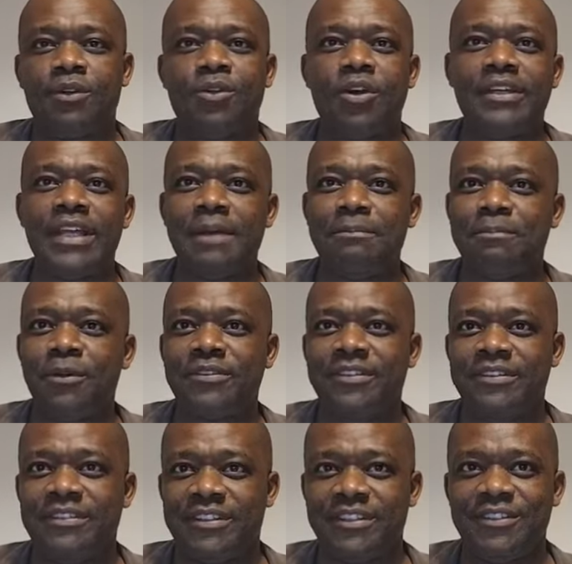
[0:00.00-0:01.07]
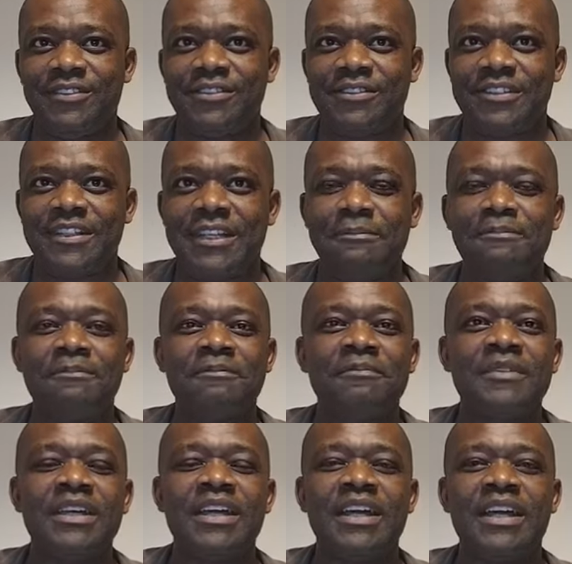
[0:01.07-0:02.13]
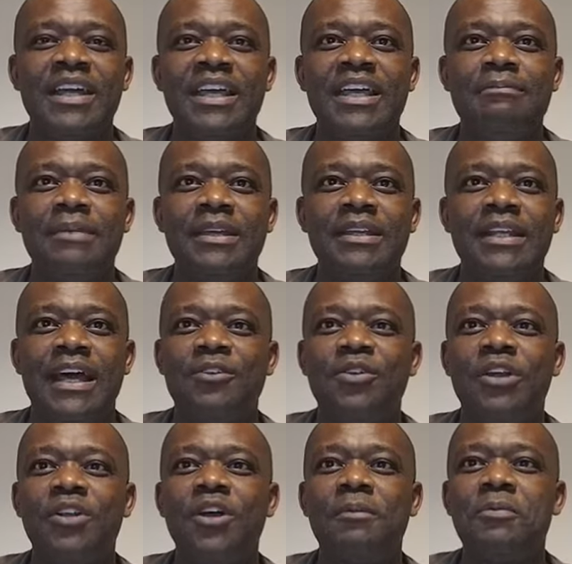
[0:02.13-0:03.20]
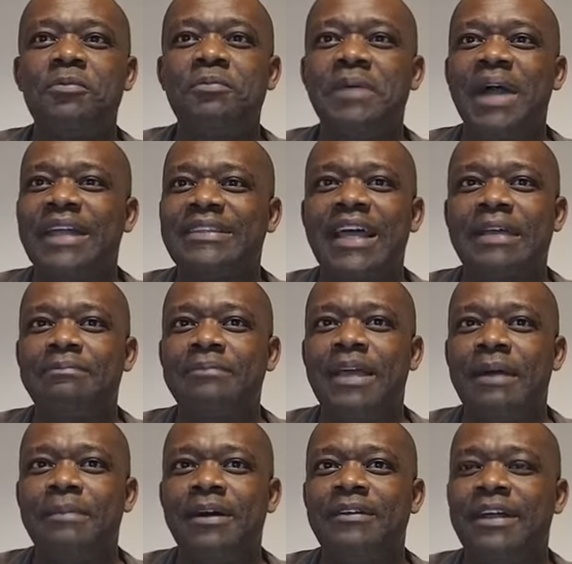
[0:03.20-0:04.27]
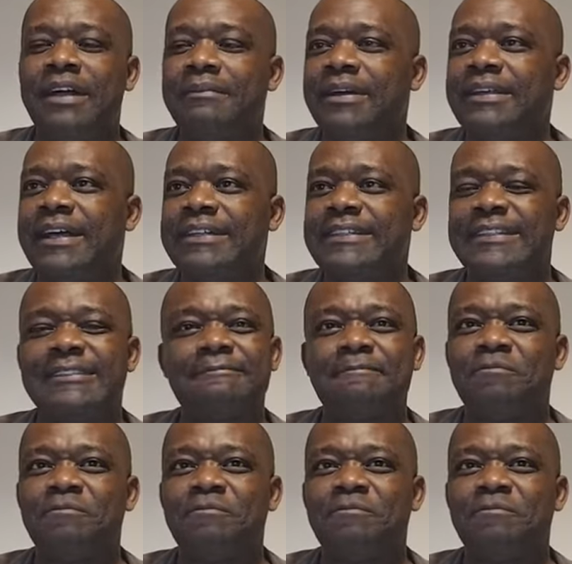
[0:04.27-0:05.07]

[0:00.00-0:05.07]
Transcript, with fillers: God help us in Jesus' name. Amen. And a lot of people may attack me about, about that.